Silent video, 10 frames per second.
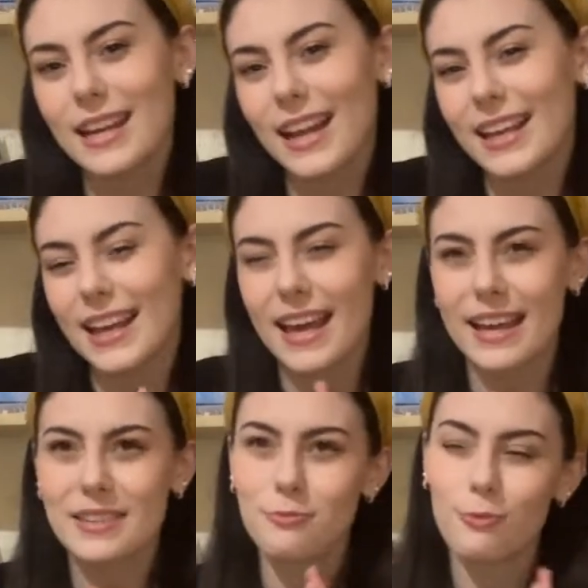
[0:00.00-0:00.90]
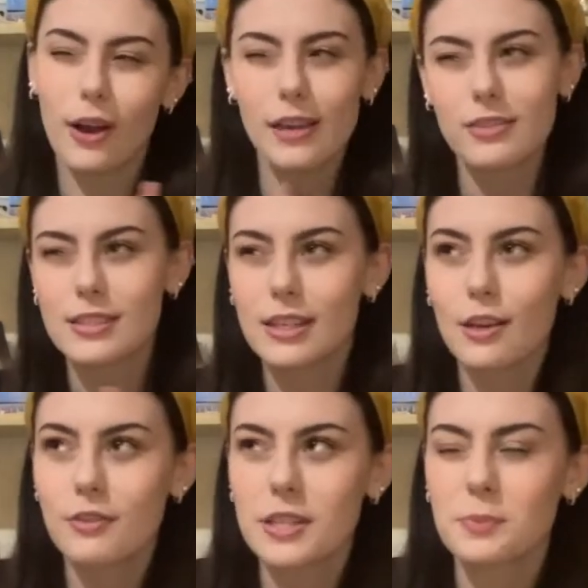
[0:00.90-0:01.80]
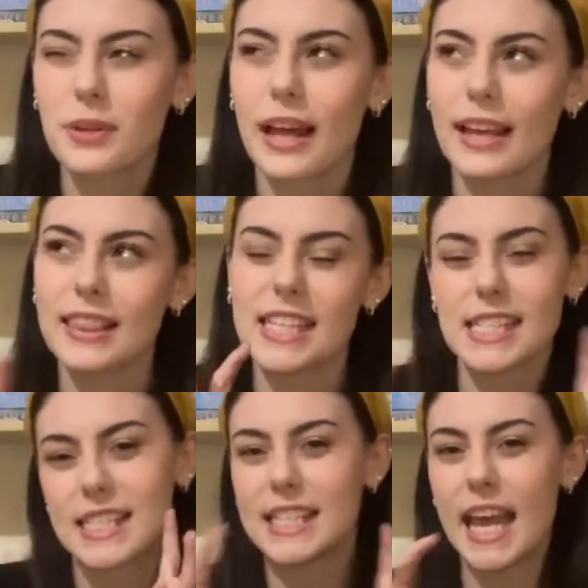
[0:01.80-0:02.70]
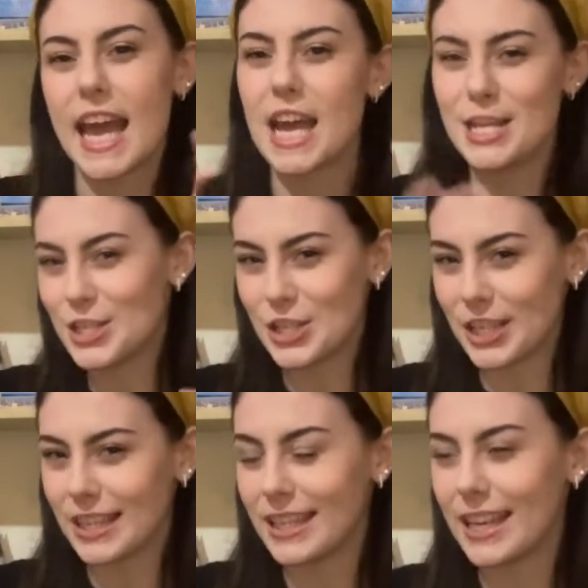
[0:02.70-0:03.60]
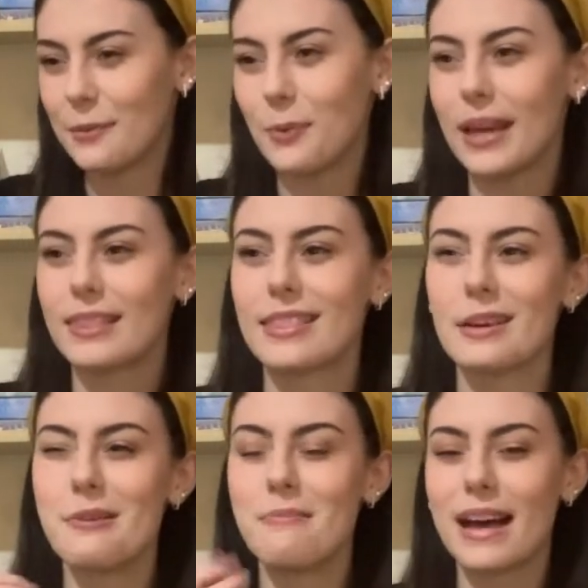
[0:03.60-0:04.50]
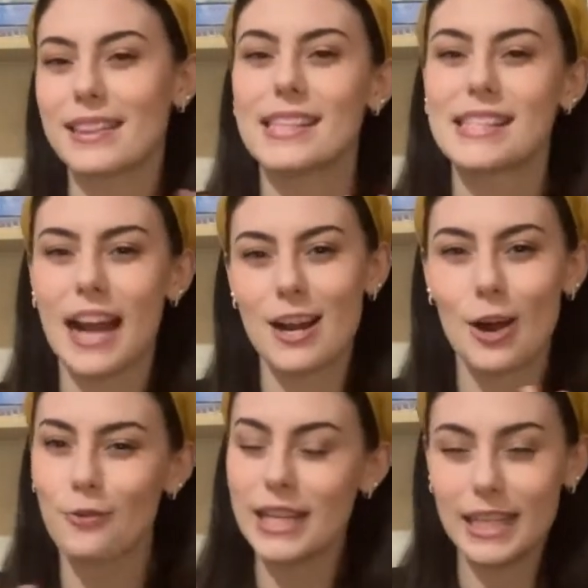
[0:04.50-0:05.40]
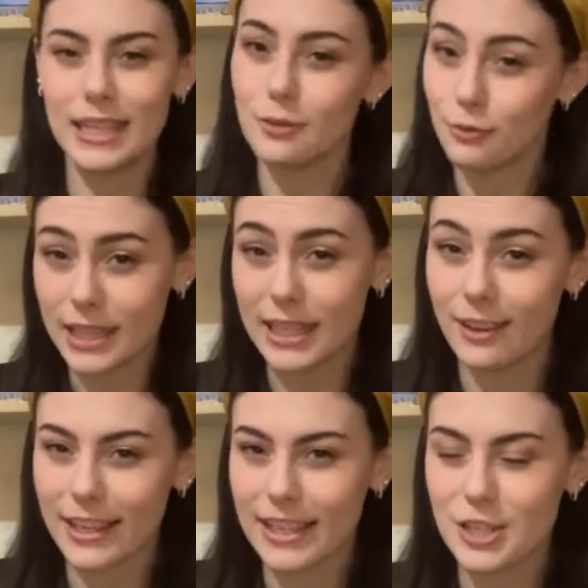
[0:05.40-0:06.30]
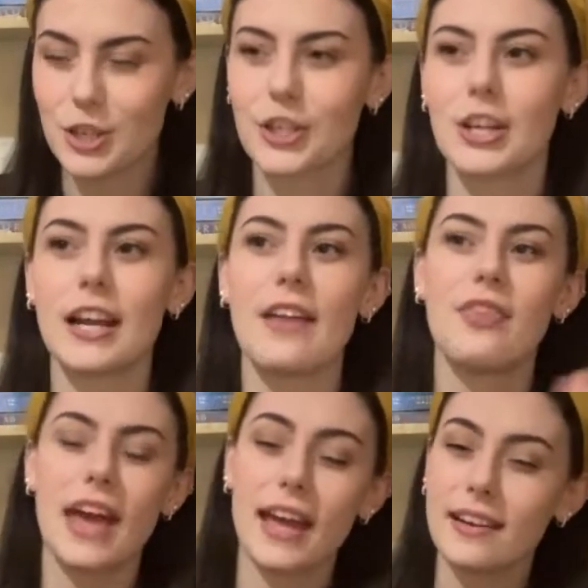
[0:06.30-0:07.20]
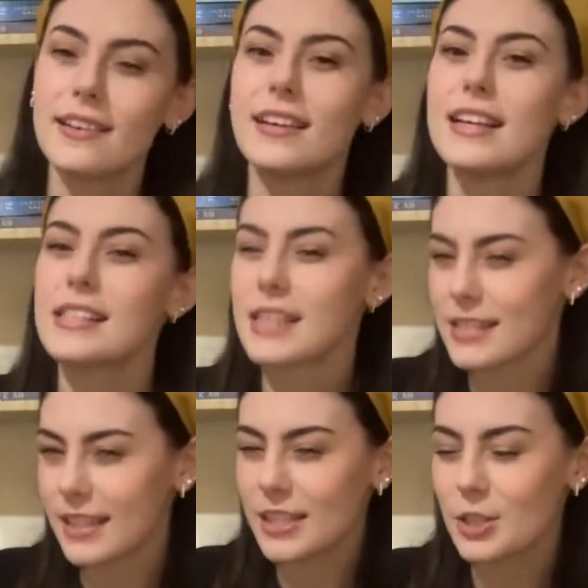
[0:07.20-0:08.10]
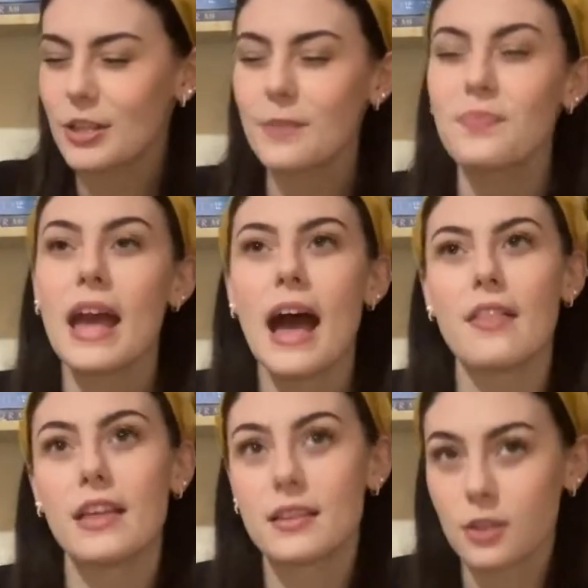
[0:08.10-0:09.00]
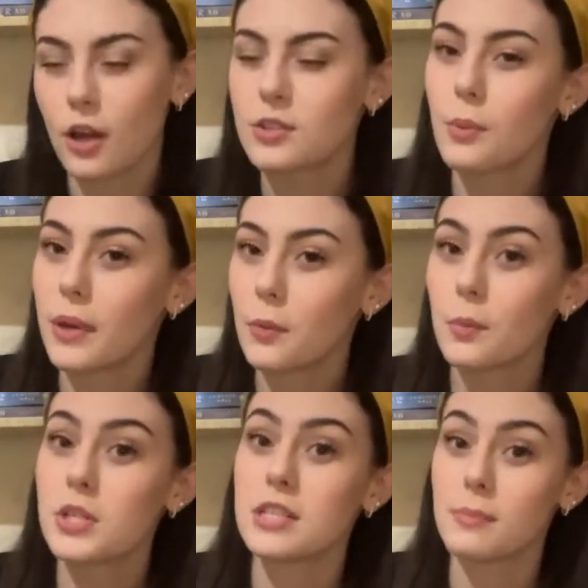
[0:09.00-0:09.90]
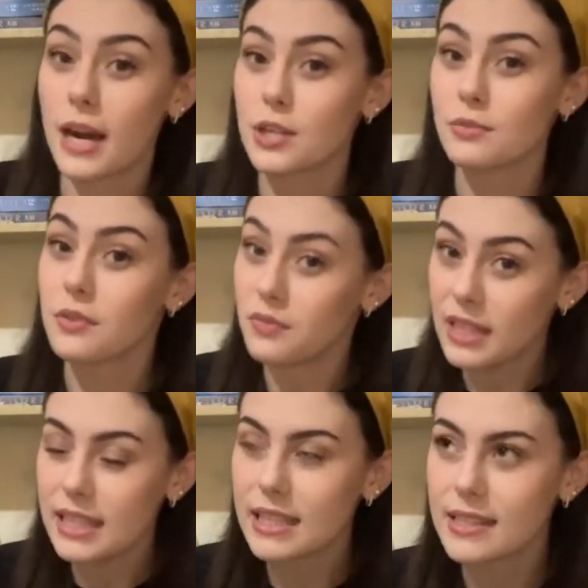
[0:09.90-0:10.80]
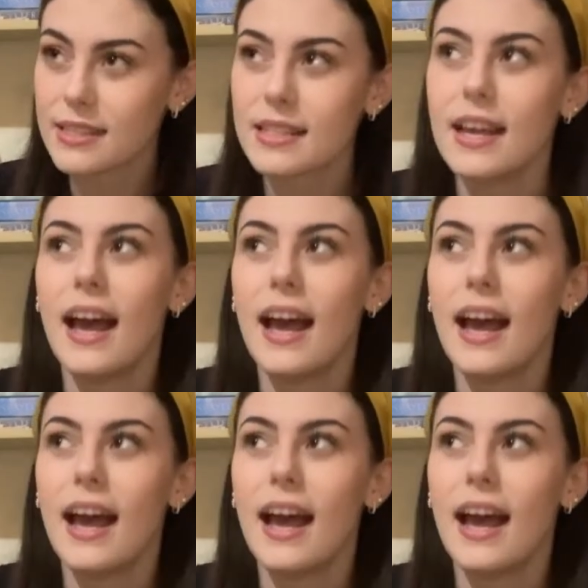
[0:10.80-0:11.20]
say like rivals to lovers, but like there's tension with them at the start, not really liking each other, and then starting to like each other. And then there's also a big one, which is marriage of convenience.